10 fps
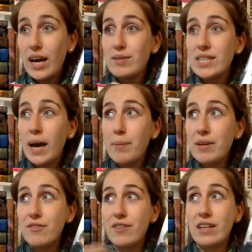I was happy
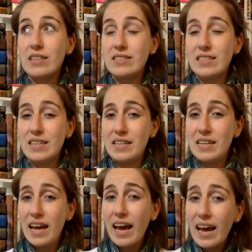to finally see an
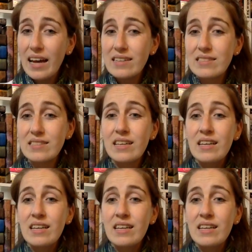end,